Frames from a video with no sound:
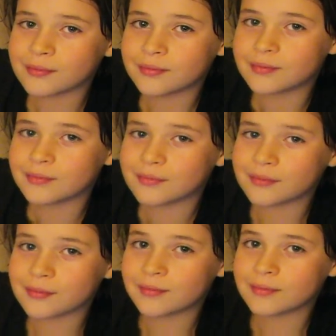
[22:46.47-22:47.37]

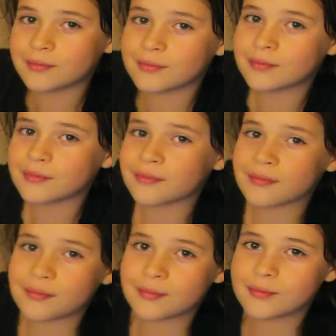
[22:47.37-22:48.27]

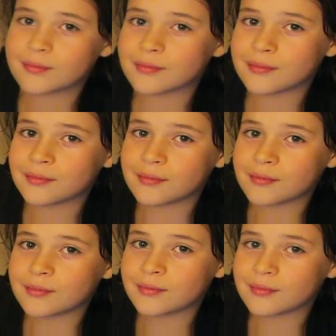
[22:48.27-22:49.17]

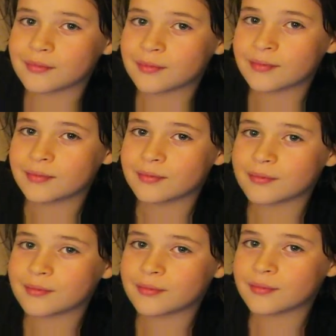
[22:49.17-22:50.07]

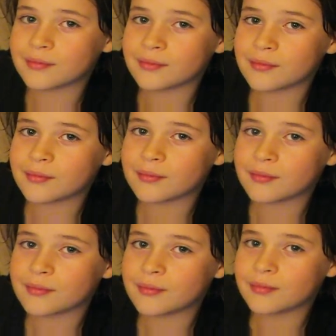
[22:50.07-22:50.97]

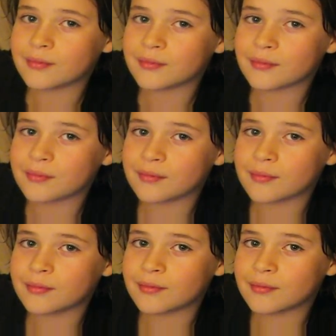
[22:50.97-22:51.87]

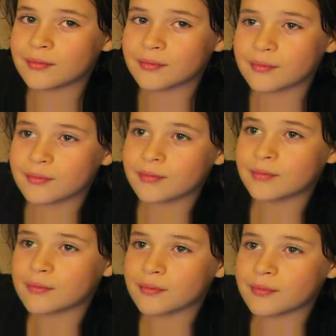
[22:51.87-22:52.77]

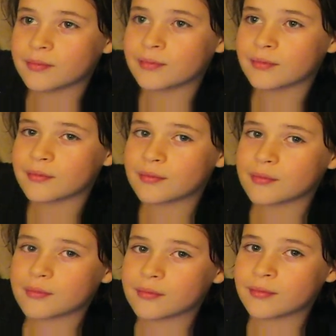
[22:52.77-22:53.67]

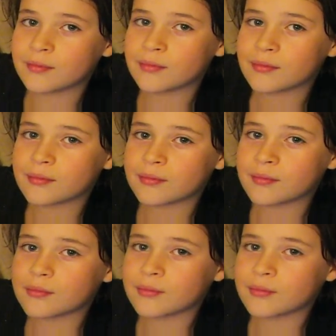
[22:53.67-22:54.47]
[no speech]